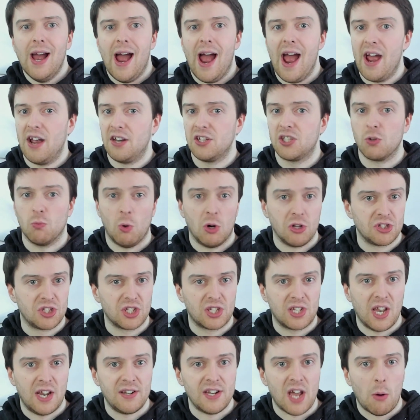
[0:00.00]
And once
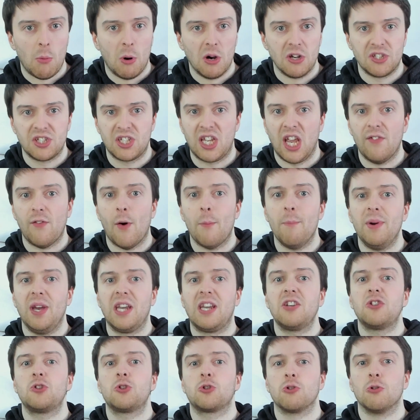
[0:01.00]
again, I wanted to give a
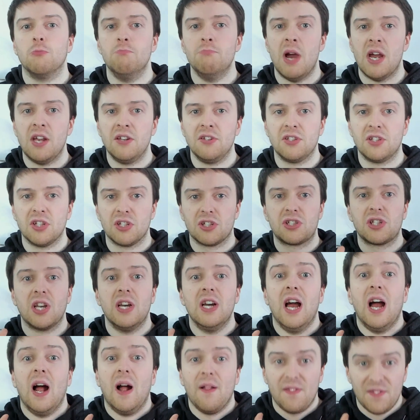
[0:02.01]
big, tremendous
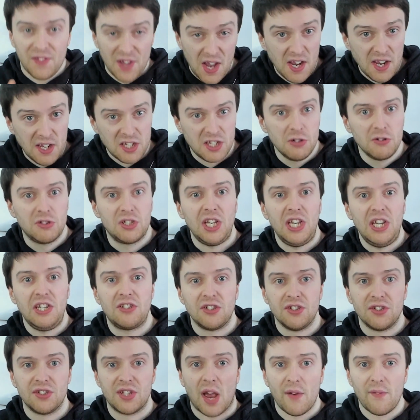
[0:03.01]
thank you to each
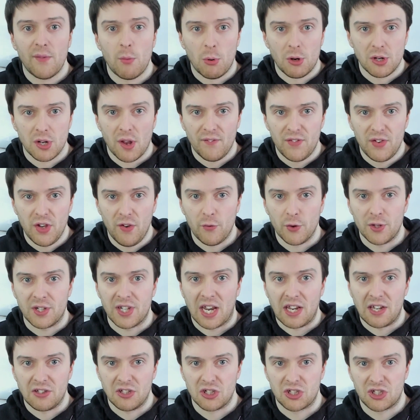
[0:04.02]
and every one of you for
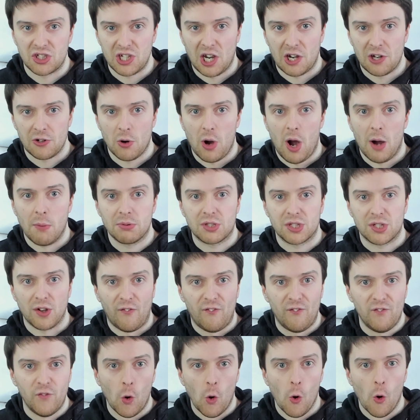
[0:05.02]
getting this channel up to
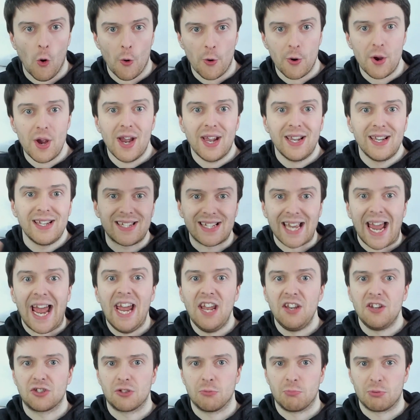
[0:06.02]

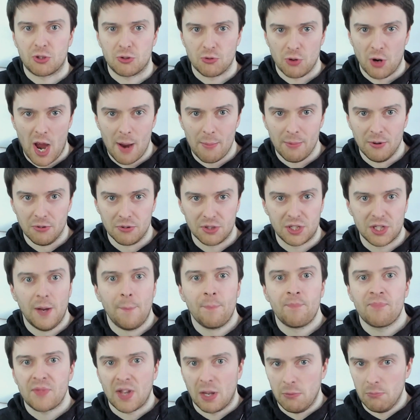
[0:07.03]
4k subscribers.
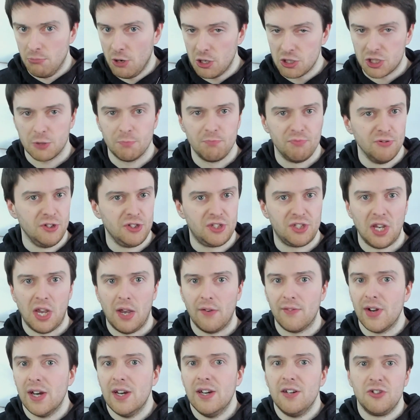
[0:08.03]
Much
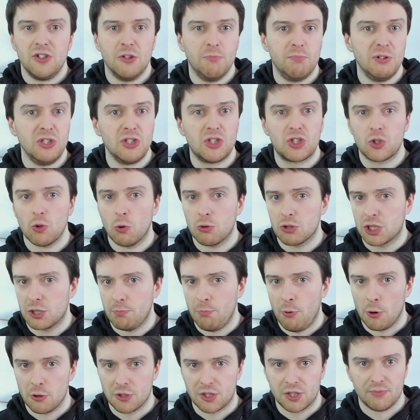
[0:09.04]
appreciative. You've been so
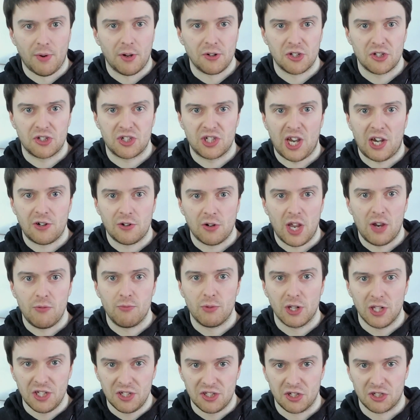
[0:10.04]
supportive on the channel, it
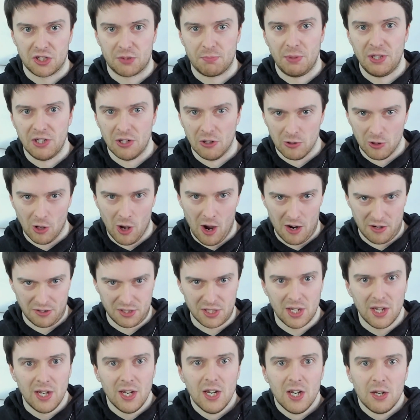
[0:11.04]
really does mean a
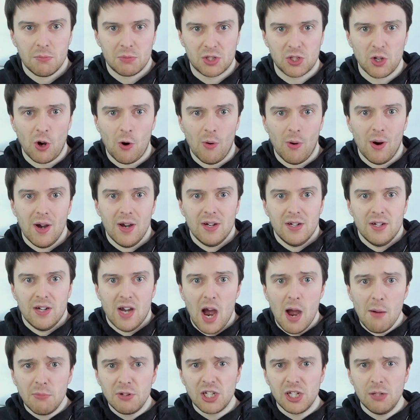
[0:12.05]
lot. So,
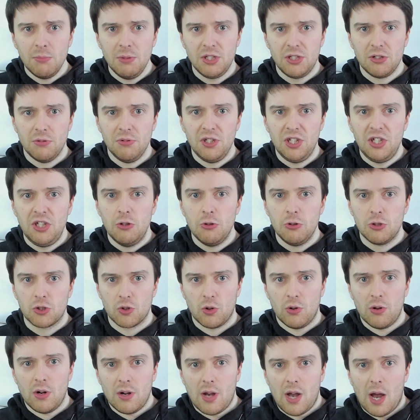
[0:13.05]
I'm going to be doing the
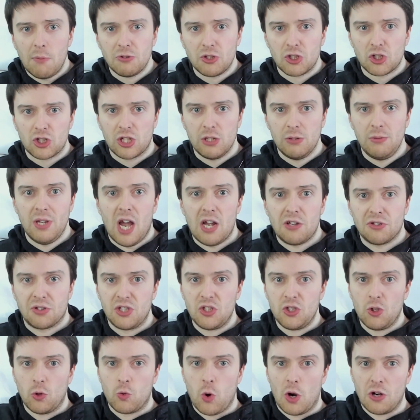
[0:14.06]
usual. I'm just going to be answering
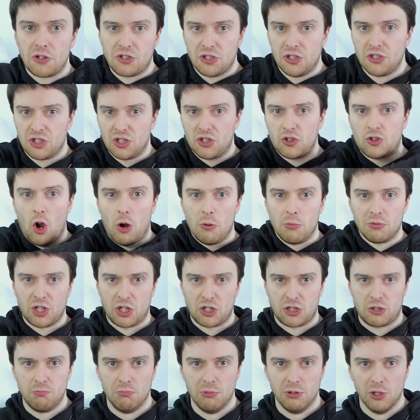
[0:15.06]
your questions in the comment
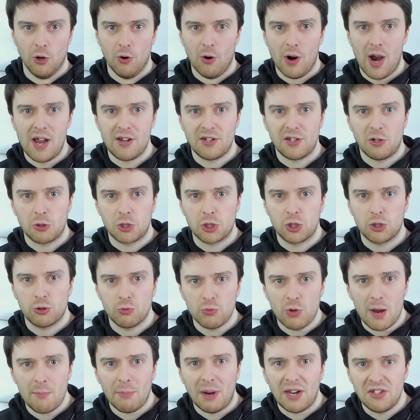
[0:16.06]
section below and I'll
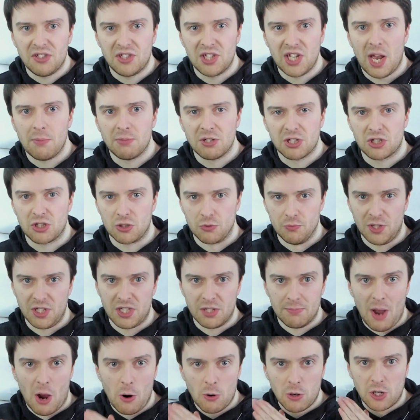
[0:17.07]
try my damnedest to read
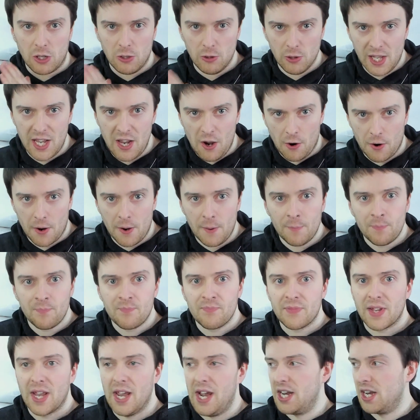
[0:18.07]
them out clear
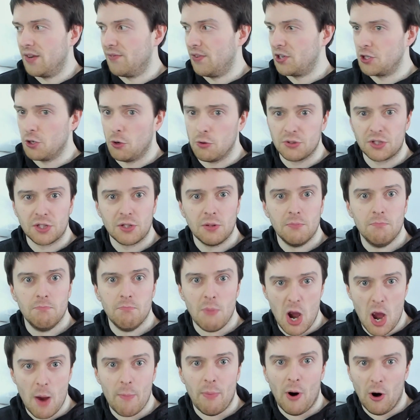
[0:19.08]
and if I don't,
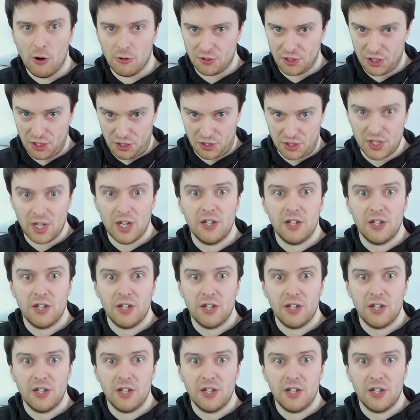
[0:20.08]
my apologies.